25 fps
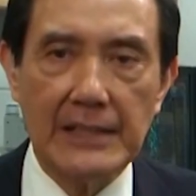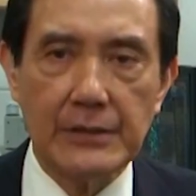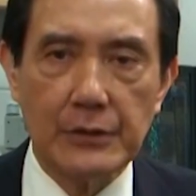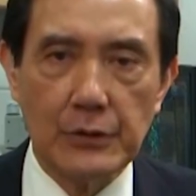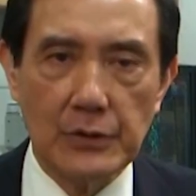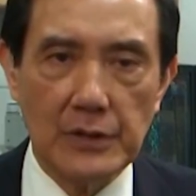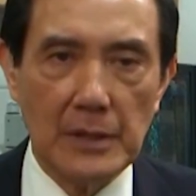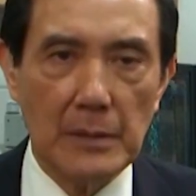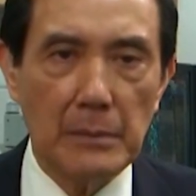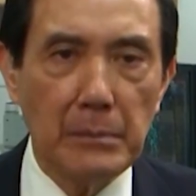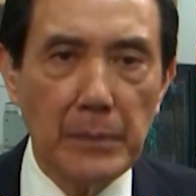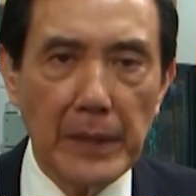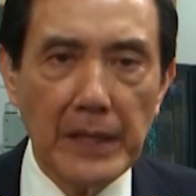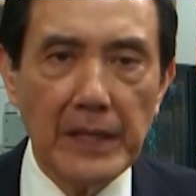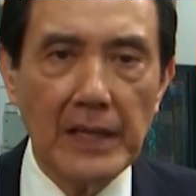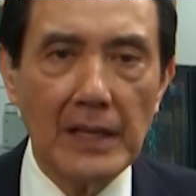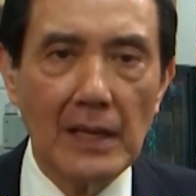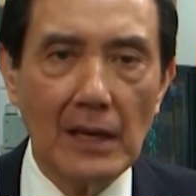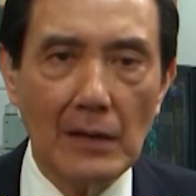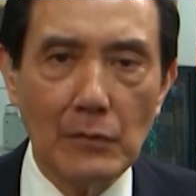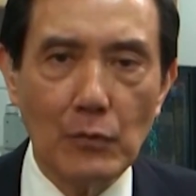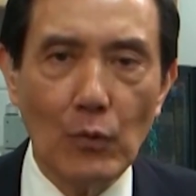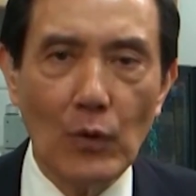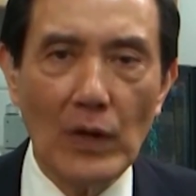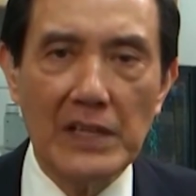to the meaning
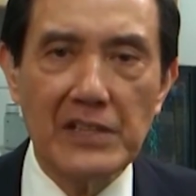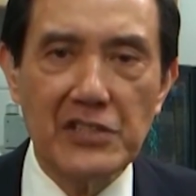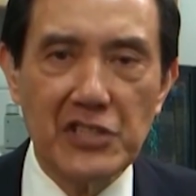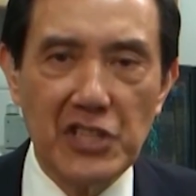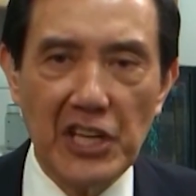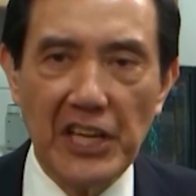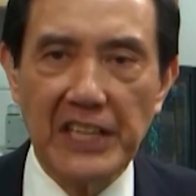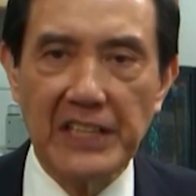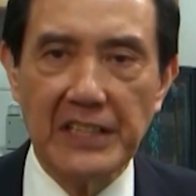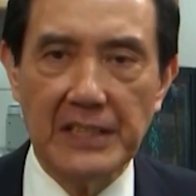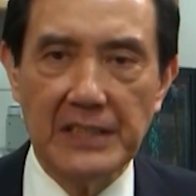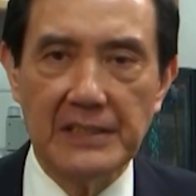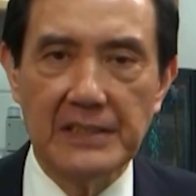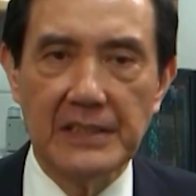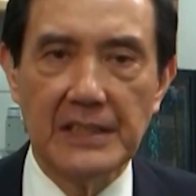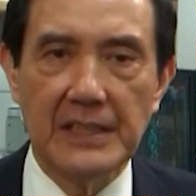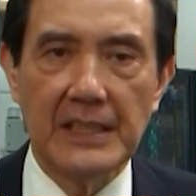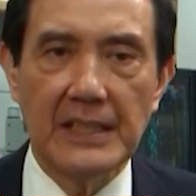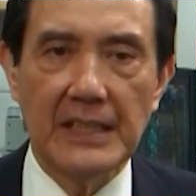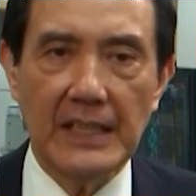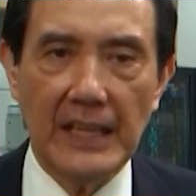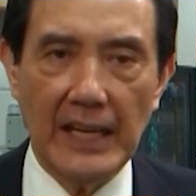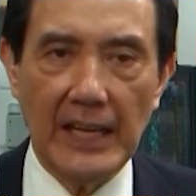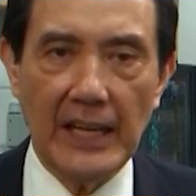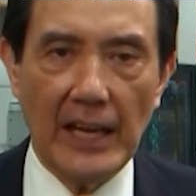of one China,
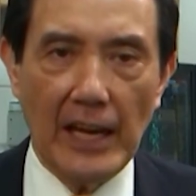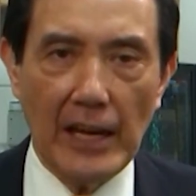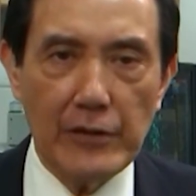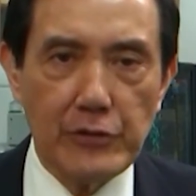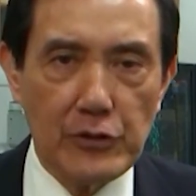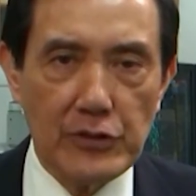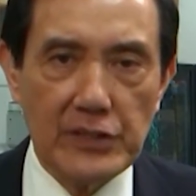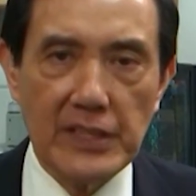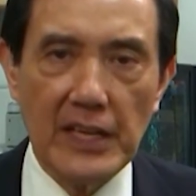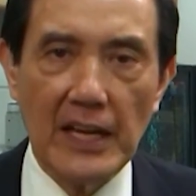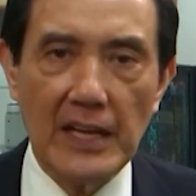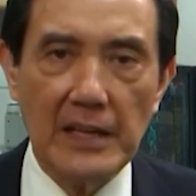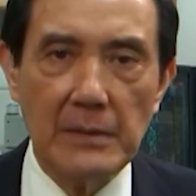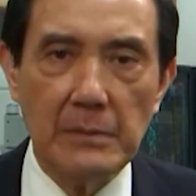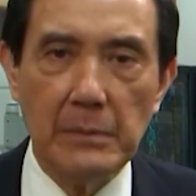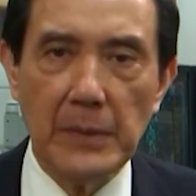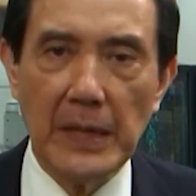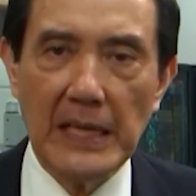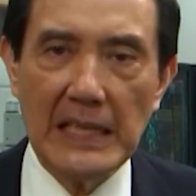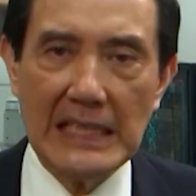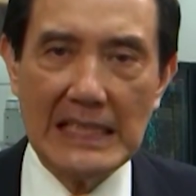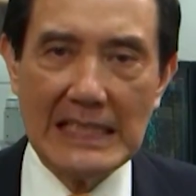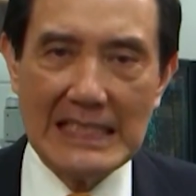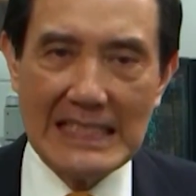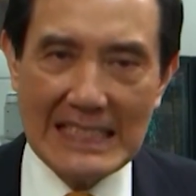and each side
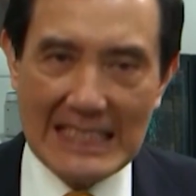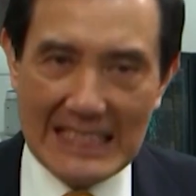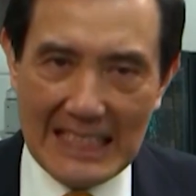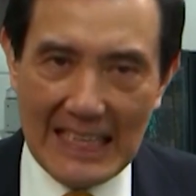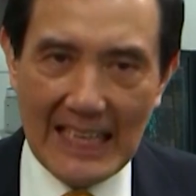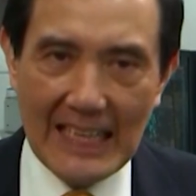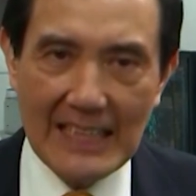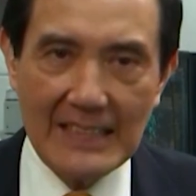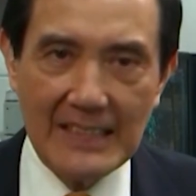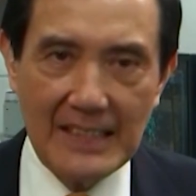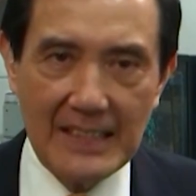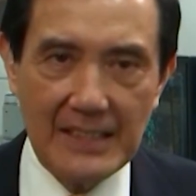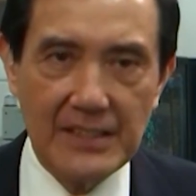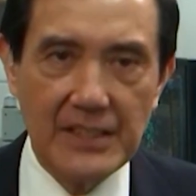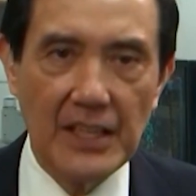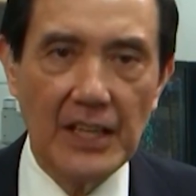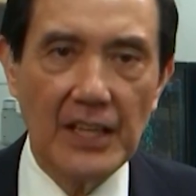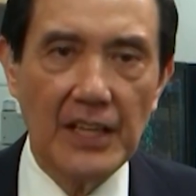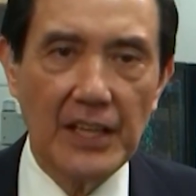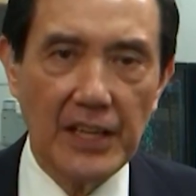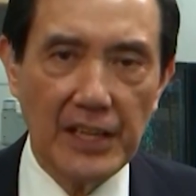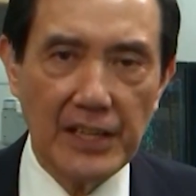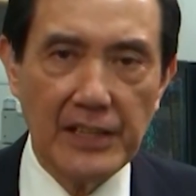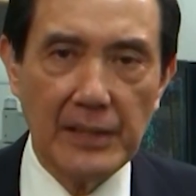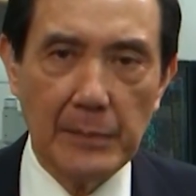may state its
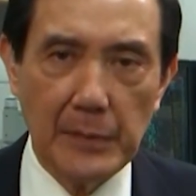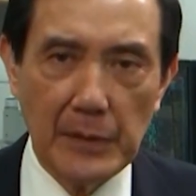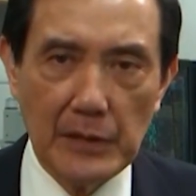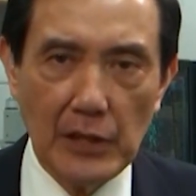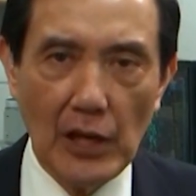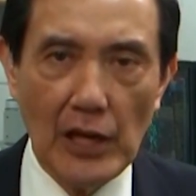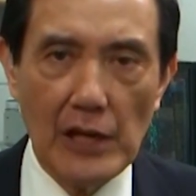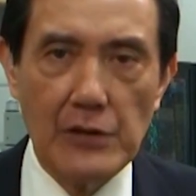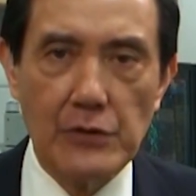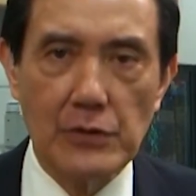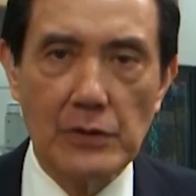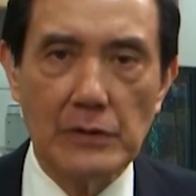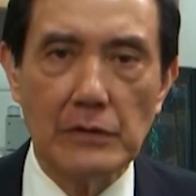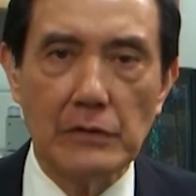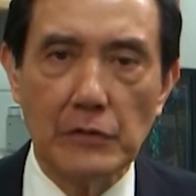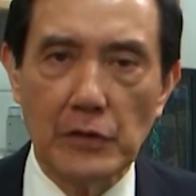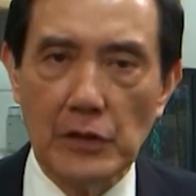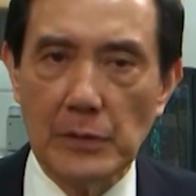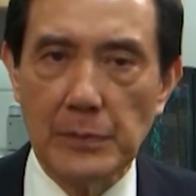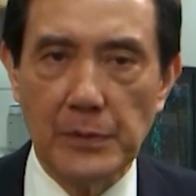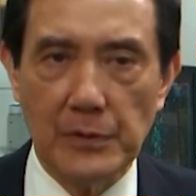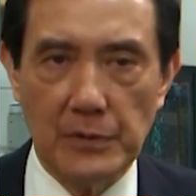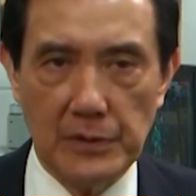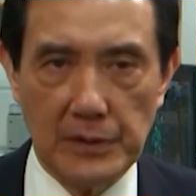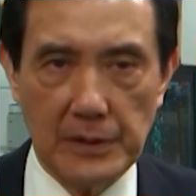interpretation
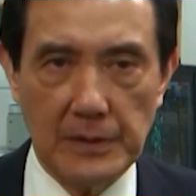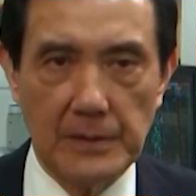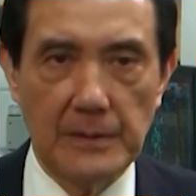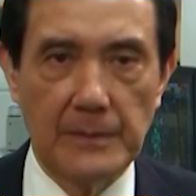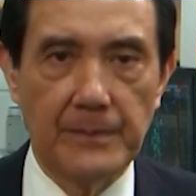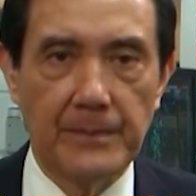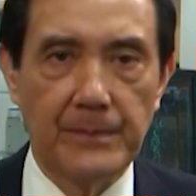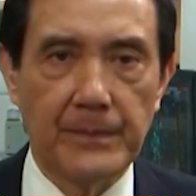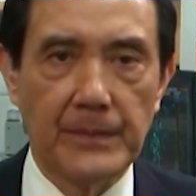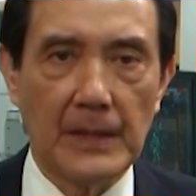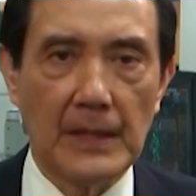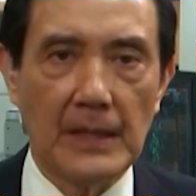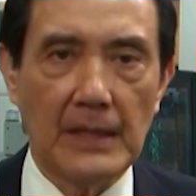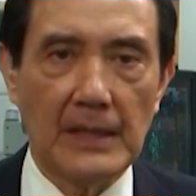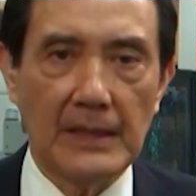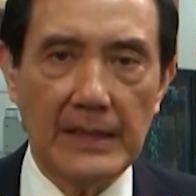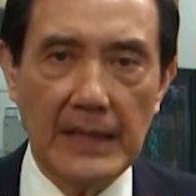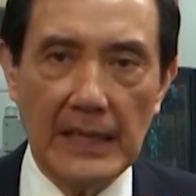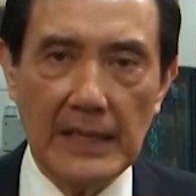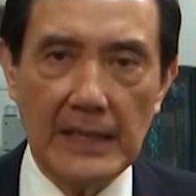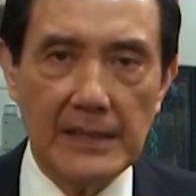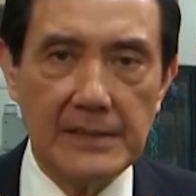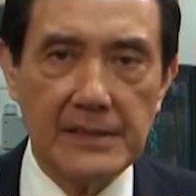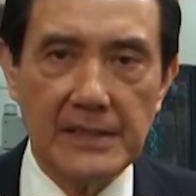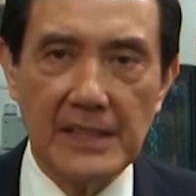verbally.
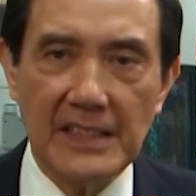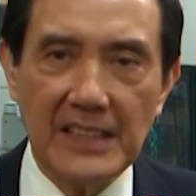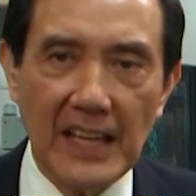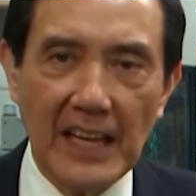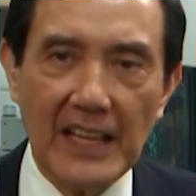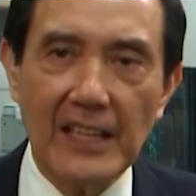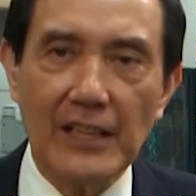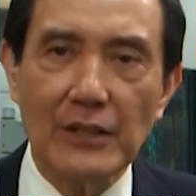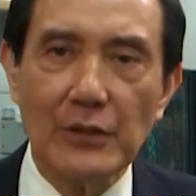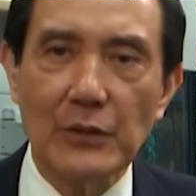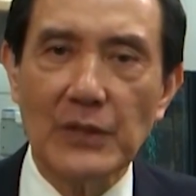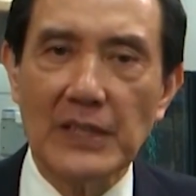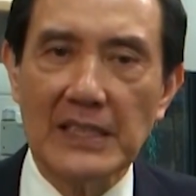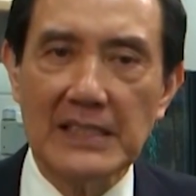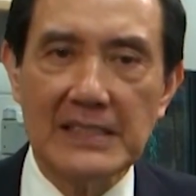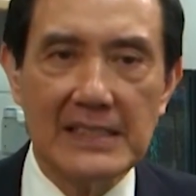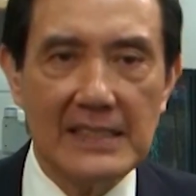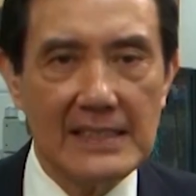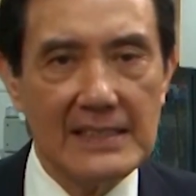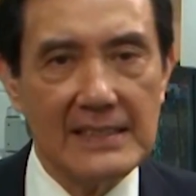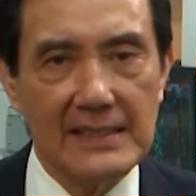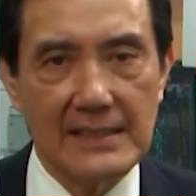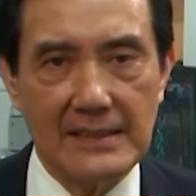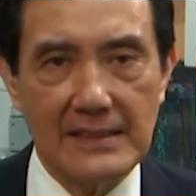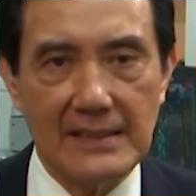That is the 92
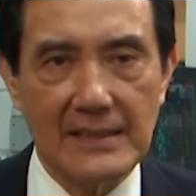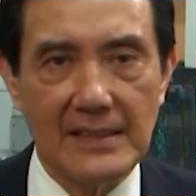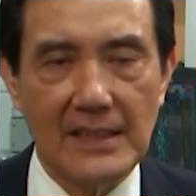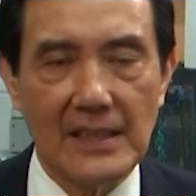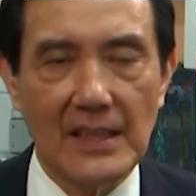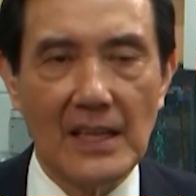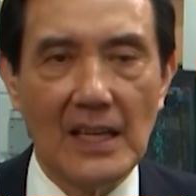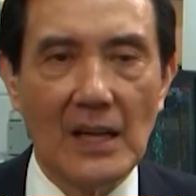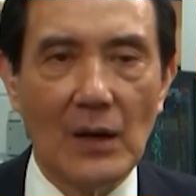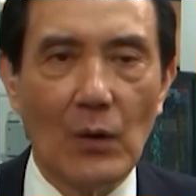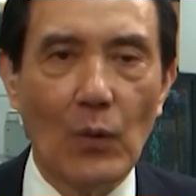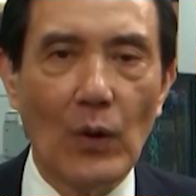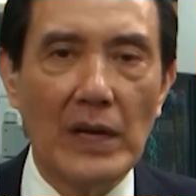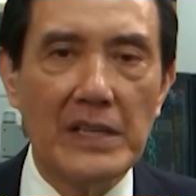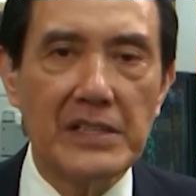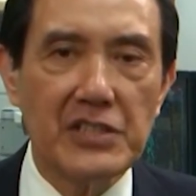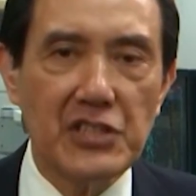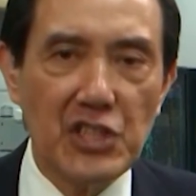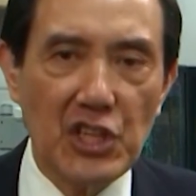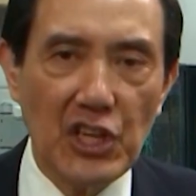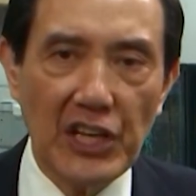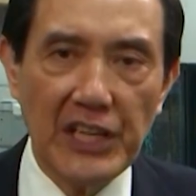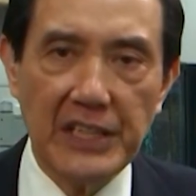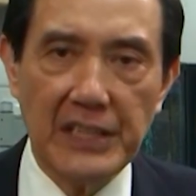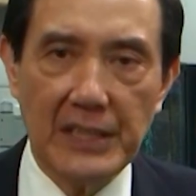consensus, one
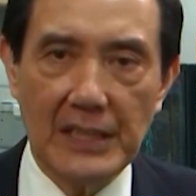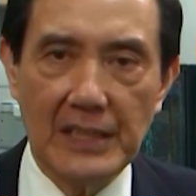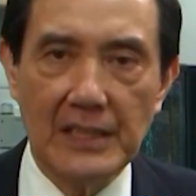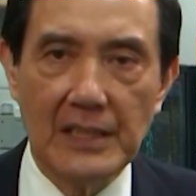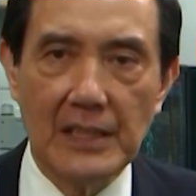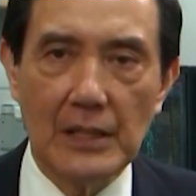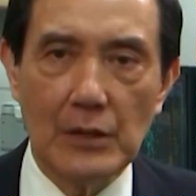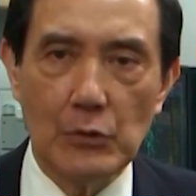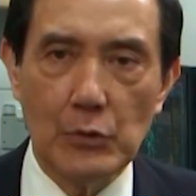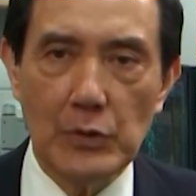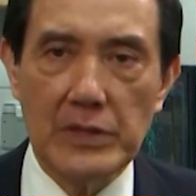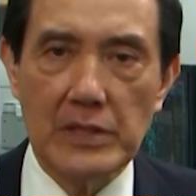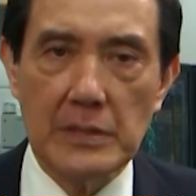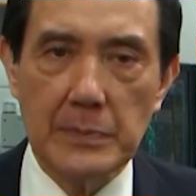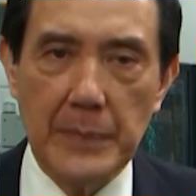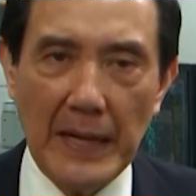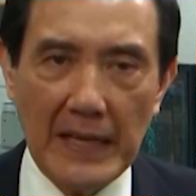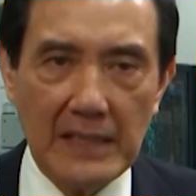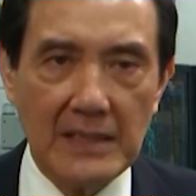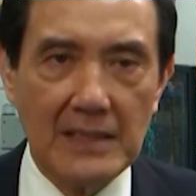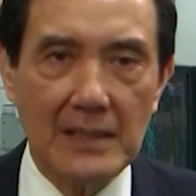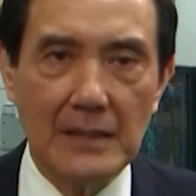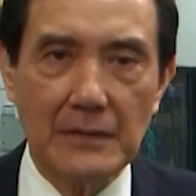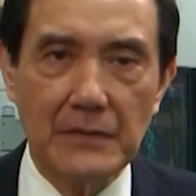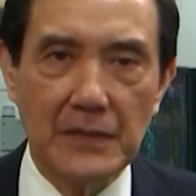China,
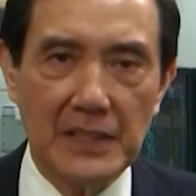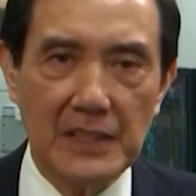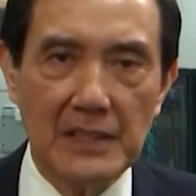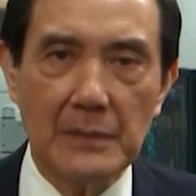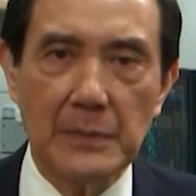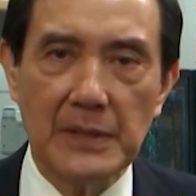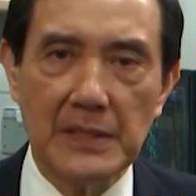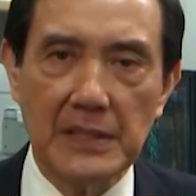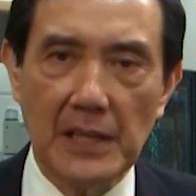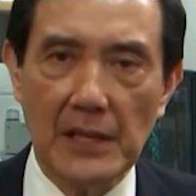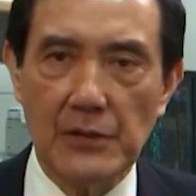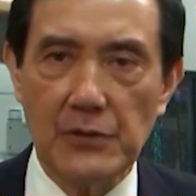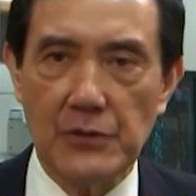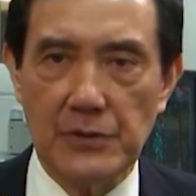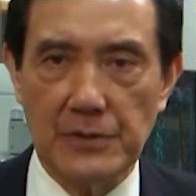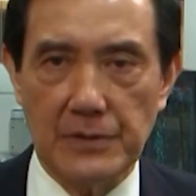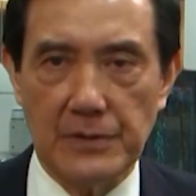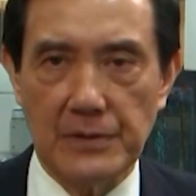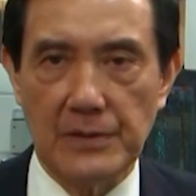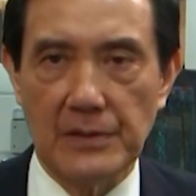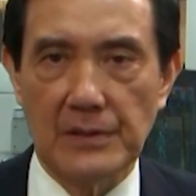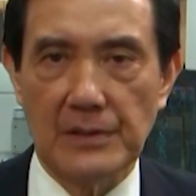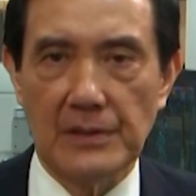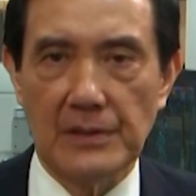respective interpretations.